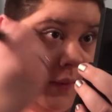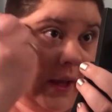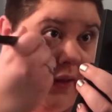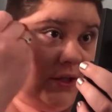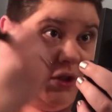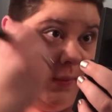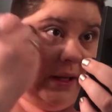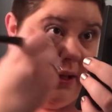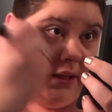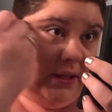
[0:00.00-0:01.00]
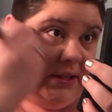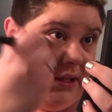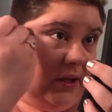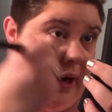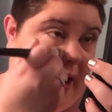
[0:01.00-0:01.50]
I like to do my
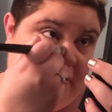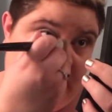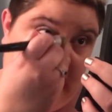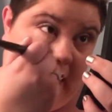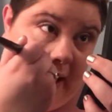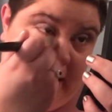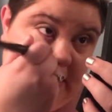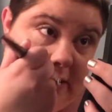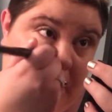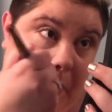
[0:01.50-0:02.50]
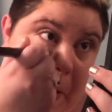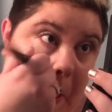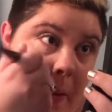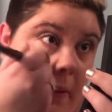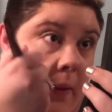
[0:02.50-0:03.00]
concealer after my eyes
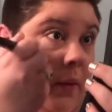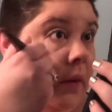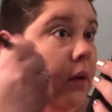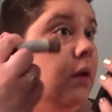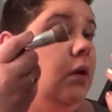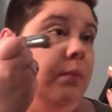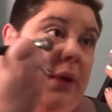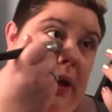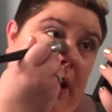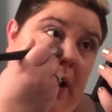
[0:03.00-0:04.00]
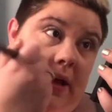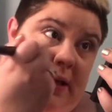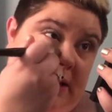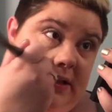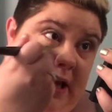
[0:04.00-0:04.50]

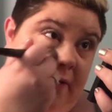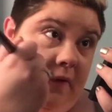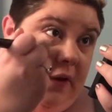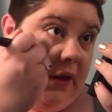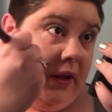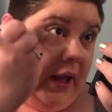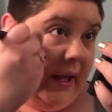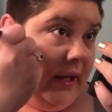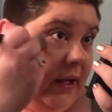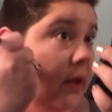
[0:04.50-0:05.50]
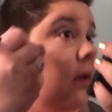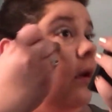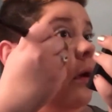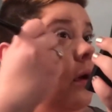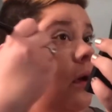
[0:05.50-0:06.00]
because I feel like
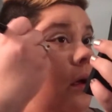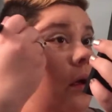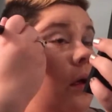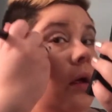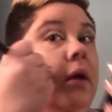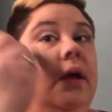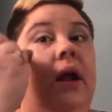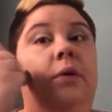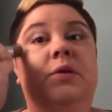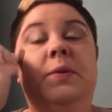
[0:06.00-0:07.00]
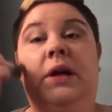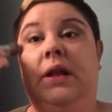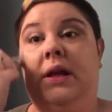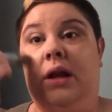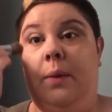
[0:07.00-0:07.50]
it helps me
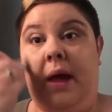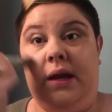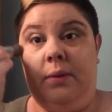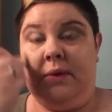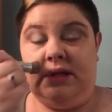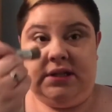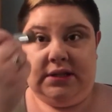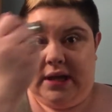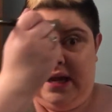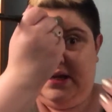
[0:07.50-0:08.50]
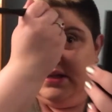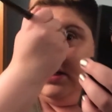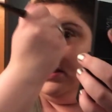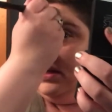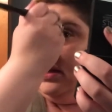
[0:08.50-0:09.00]
clean up any mistakes
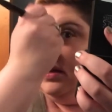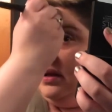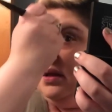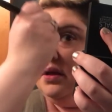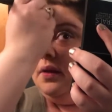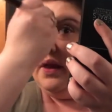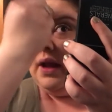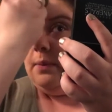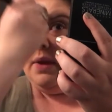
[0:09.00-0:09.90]
that I